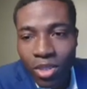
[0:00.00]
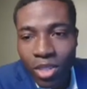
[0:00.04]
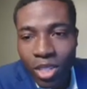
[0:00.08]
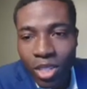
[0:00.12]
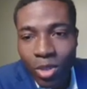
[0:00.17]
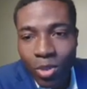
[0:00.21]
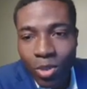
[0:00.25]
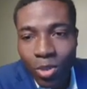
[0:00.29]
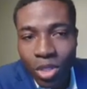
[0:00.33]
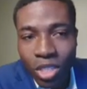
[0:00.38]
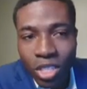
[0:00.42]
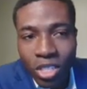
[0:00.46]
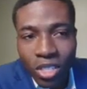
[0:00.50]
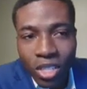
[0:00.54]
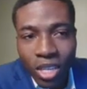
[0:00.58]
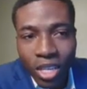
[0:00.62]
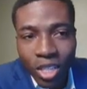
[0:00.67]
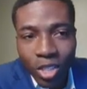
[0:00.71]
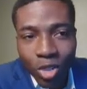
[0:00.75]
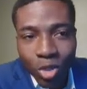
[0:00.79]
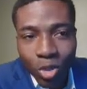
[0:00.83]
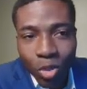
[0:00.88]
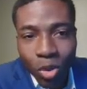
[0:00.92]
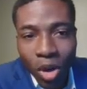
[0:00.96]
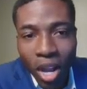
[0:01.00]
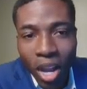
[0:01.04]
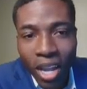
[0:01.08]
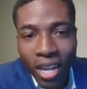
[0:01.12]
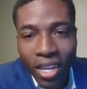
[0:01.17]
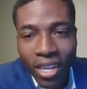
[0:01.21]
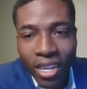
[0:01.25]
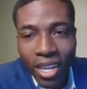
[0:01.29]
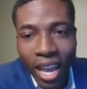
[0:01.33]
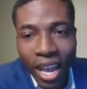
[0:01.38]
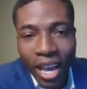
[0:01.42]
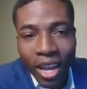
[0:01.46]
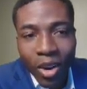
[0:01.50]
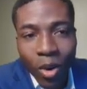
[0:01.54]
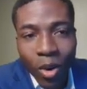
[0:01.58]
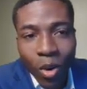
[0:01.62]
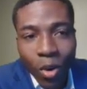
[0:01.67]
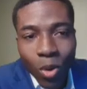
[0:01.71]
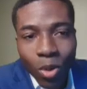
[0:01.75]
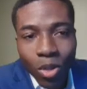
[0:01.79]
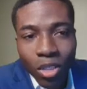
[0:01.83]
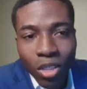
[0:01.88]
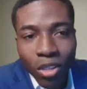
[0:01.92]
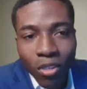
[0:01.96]
is we stay dry, not
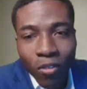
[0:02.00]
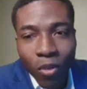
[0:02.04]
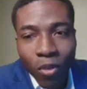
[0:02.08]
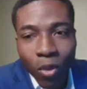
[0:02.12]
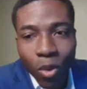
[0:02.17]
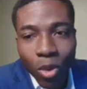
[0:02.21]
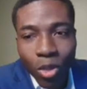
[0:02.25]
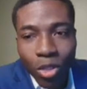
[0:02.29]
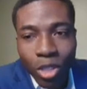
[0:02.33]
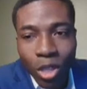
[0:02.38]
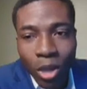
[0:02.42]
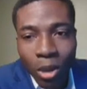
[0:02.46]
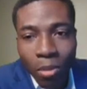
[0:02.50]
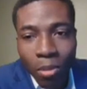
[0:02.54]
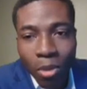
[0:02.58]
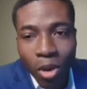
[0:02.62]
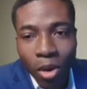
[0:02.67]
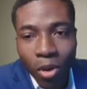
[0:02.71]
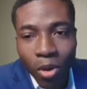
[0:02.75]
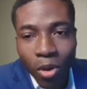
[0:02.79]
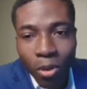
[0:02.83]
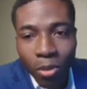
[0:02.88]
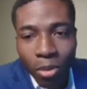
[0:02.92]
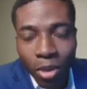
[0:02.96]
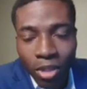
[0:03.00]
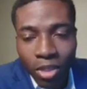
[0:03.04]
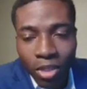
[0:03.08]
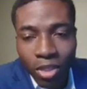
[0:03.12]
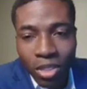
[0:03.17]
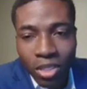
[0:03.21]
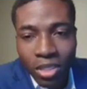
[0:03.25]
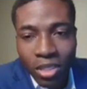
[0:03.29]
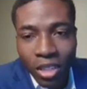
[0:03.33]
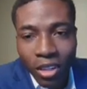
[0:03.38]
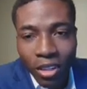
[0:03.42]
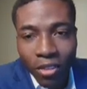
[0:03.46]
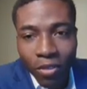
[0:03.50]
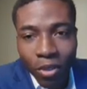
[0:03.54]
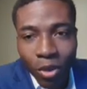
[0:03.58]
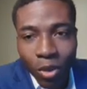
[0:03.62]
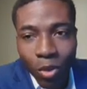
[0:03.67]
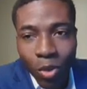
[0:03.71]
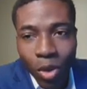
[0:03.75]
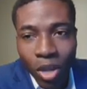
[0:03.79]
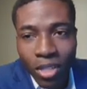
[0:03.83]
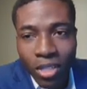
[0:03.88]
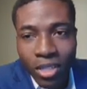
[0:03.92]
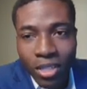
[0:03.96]
only for tomorrow, but it looks like for
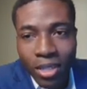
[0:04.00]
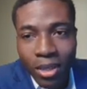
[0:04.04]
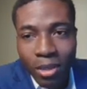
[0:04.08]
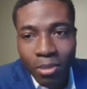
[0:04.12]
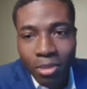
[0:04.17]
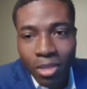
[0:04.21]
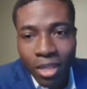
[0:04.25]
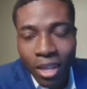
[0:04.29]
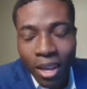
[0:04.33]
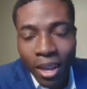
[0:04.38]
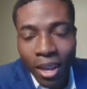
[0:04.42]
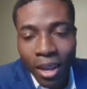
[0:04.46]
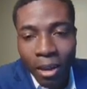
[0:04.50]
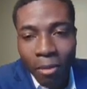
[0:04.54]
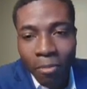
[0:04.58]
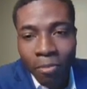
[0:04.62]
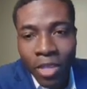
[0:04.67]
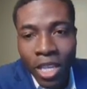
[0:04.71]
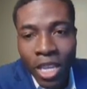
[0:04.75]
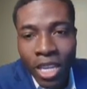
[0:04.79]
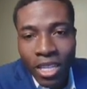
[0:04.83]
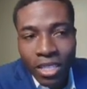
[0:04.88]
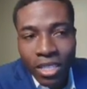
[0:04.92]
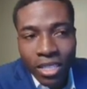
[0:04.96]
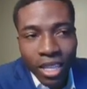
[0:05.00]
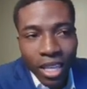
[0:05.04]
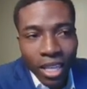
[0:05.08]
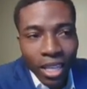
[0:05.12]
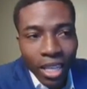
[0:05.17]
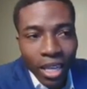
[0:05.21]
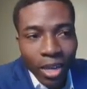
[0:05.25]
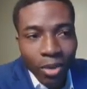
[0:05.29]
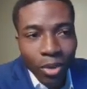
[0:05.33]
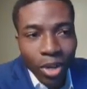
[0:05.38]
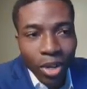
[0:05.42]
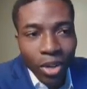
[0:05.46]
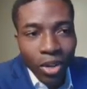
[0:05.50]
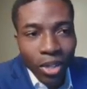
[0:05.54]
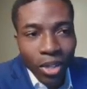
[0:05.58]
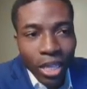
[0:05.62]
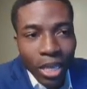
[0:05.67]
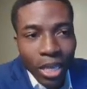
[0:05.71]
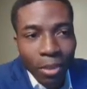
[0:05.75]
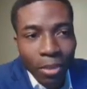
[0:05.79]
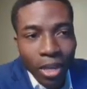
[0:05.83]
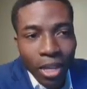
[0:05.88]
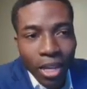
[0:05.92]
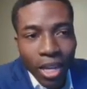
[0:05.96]
quite some time. Satellite radar
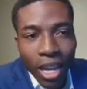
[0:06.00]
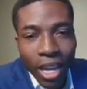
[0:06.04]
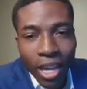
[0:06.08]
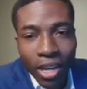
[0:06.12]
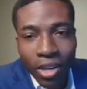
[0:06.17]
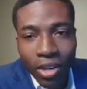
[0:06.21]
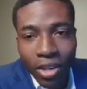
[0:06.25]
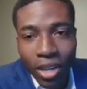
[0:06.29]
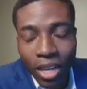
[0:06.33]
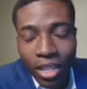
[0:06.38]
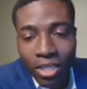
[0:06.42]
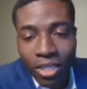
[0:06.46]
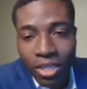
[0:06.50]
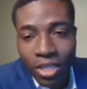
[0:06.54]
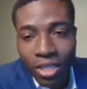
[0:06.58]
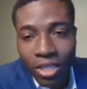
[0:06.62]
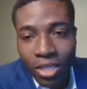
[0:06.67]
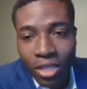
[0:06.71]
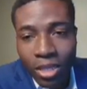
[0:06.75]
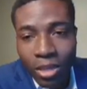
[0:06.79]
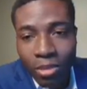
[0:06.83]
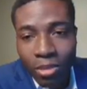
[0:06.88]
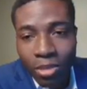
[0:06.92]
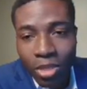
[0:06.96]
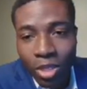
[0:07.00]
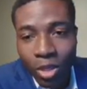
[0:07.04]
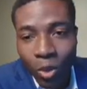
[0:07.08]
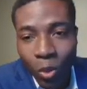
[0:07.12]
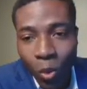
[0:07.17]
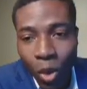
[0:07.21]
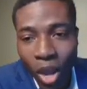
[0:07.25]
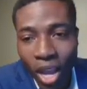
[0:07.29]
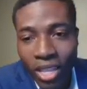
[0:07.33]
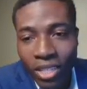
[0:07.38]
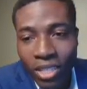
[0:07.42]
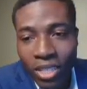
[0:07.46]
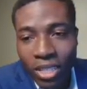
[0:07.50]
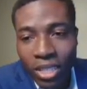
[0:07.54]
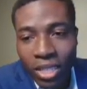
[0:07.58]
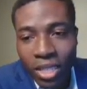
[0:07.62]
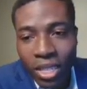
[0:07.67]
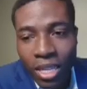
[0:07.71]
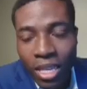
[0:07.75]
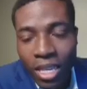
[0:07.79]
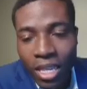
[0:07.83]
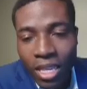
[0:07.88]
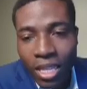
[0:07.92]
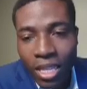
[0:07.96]
keeping an eye on our next system to the west.
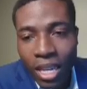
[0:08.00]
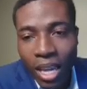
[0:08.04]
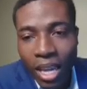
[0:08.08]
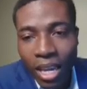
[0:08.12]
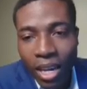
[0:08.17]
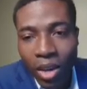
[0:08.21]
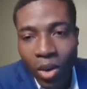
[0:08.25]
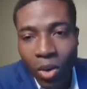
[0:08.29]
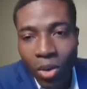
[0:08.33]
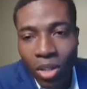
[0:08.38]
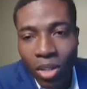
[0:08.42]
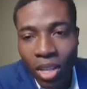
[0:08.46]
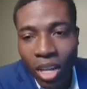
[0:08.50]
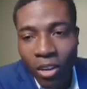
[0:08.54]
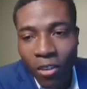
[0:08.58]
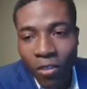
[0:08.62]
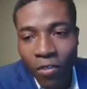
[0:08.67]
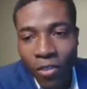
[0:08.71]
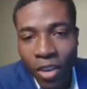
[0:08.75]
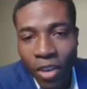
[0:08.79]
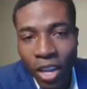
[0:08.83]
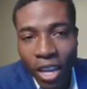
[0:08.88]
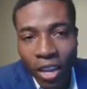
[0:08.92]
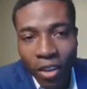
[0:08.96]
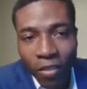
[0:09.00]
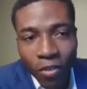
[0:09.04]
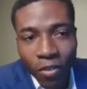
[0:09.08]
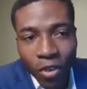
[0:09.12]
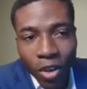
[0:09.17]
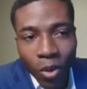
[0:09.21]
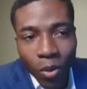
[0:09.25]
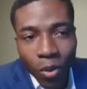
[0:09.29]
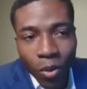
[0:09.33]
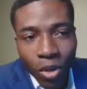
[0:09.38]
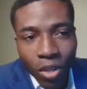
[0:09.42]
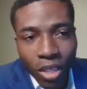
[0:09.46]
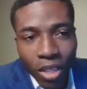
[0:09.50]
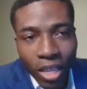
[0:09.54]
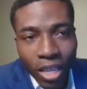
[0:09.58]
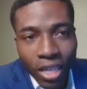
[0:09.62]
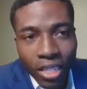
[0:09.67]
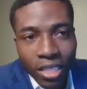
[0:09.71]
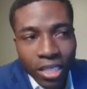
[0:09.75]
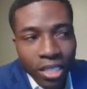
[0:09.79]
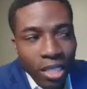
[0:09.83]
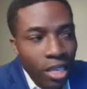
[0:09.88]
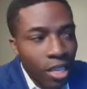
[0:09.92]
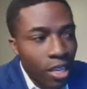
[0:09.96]
Not a whole lot of fanfare with
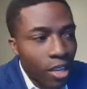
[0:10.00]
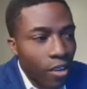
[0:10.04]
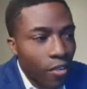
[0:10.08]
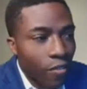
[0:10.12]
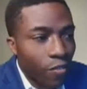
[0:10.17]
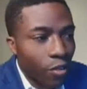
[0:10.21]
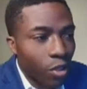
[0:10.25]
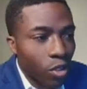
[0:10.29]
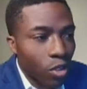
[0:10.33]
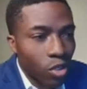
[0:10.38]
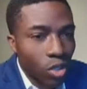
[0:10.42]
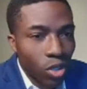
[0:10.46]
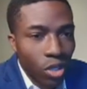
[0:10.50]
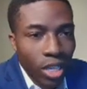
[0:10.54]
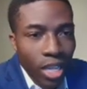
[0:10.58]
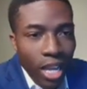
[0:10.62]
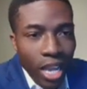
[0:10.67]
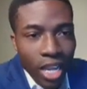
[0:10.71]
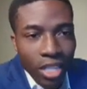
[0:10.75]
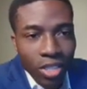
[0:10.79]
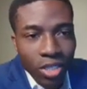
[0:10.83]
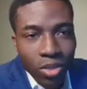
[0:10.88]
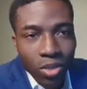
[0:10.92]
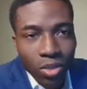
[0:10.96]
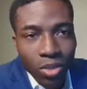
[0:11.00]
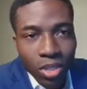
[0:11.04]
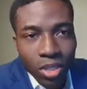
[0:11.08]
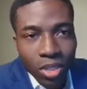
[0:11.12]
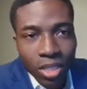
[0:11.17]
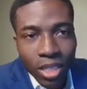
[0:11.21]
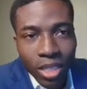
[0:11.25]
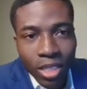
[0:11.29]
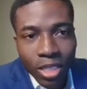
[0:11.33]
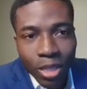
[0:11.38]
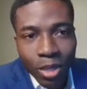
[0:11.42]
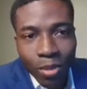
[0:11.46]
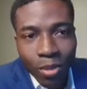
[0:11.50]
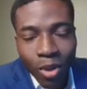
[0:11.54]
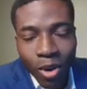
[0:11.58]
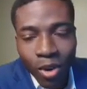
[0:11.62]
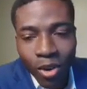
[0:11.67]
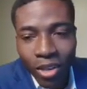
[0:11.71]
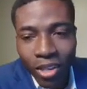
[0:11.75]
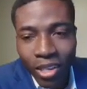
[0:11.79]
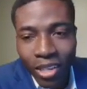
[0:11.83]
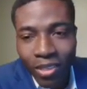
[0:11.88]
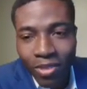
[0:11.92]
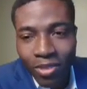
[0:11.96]
it. Future cast through the day
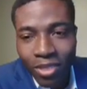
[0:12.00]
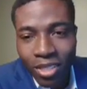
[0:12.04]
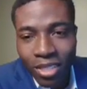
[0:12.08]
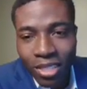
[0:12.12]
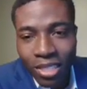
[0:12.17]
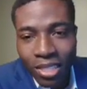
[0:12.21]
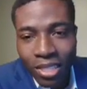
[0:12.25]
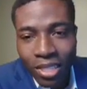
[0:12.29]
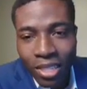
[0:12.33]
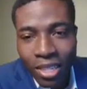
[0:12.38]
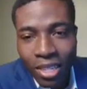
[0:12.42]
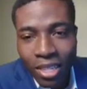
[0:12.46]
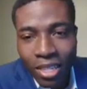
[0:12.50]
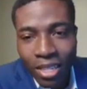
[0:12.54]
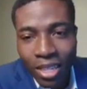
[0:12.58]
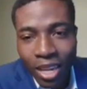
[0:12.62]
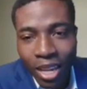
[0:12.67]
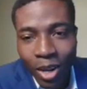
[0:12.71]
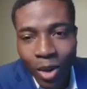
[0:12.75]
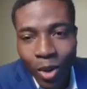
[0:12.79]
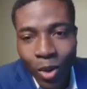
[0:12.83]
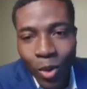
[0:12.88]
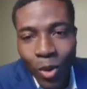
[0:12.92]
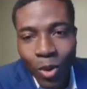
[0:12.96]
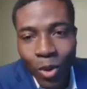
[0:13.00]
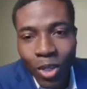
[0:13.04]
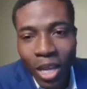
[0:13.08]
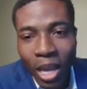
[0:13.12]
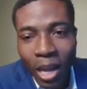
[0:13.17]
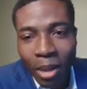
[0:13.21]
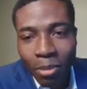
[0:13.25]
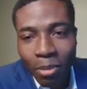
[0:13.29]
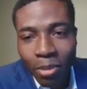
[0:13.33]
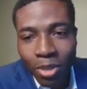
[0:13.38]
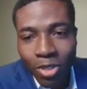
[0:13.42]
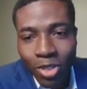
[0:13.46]
tomorrow gives us not a whole lot, but